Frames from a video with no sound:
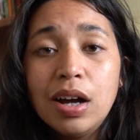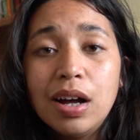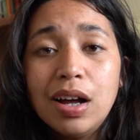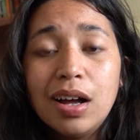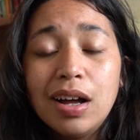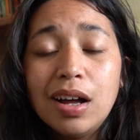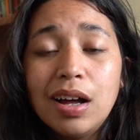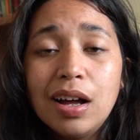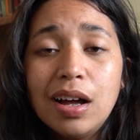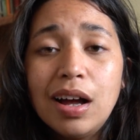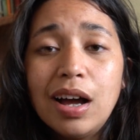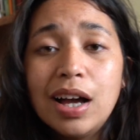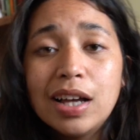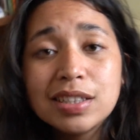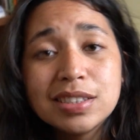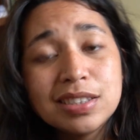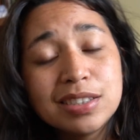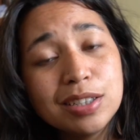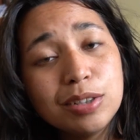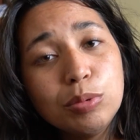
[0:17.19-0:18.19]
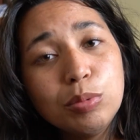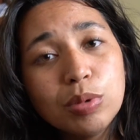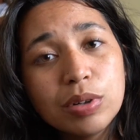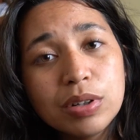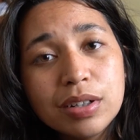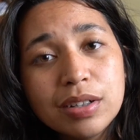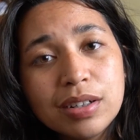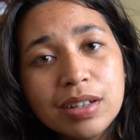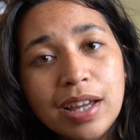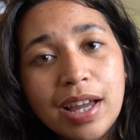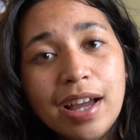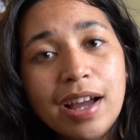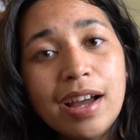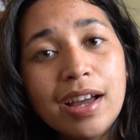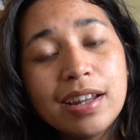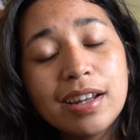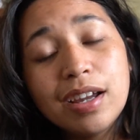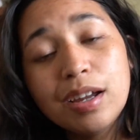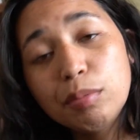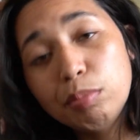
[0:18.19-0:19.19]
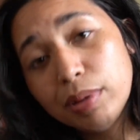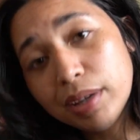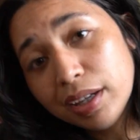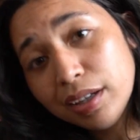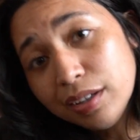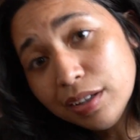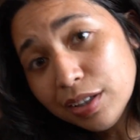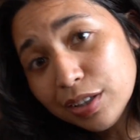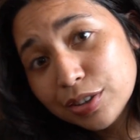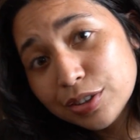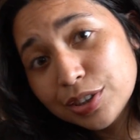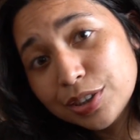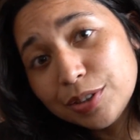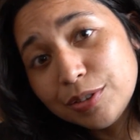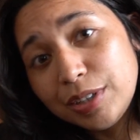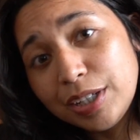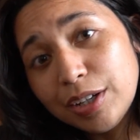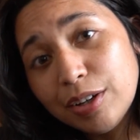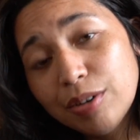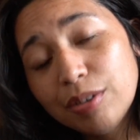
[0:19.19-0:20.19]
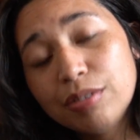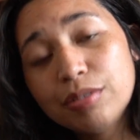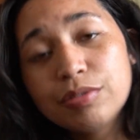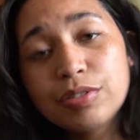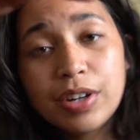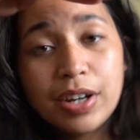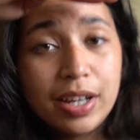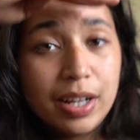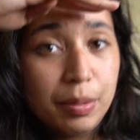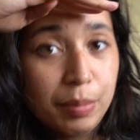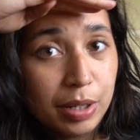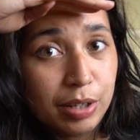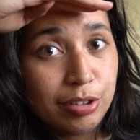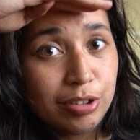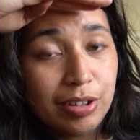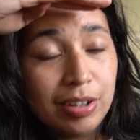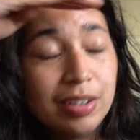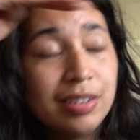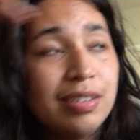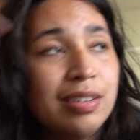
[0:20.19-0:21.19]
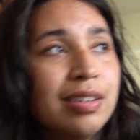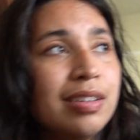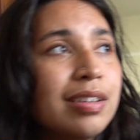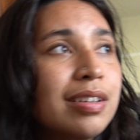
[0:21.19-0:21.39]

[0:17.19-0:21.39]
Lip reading: I still work at a big studio for animation.